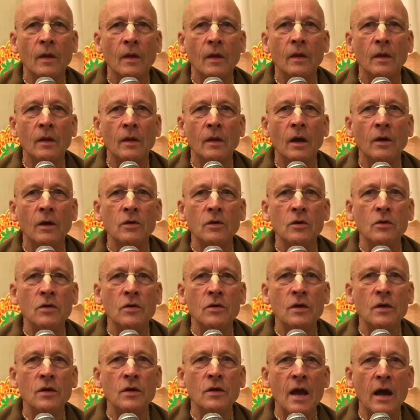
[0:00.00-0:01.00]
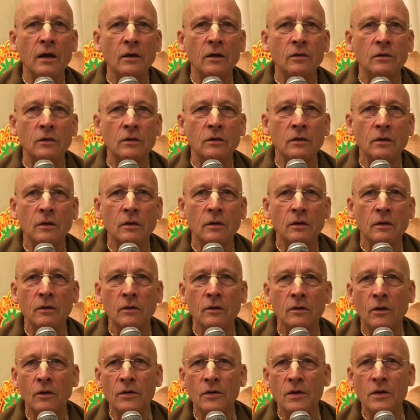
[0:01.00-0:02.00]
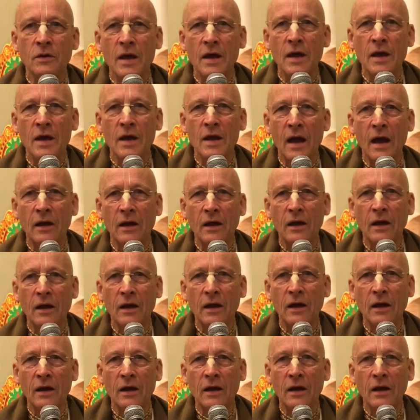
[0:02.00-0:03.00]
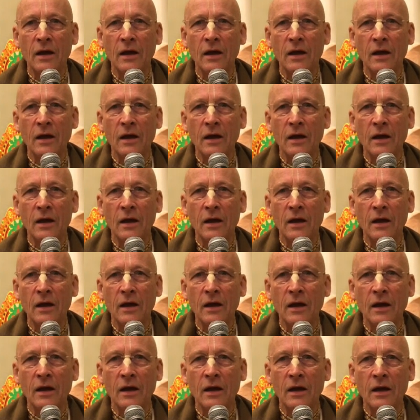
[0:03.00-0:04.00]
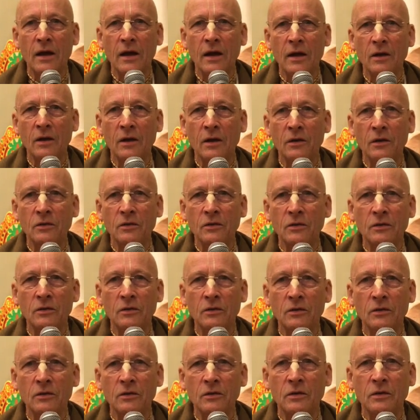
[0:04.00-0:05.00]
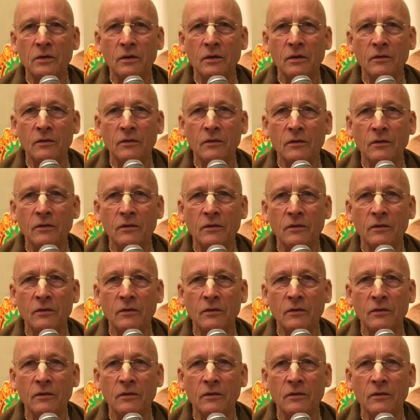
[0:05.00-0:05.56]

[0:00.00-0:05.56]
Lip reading: Are you the youngest? You're the youngest of Prabhupada's disciples. Is that right?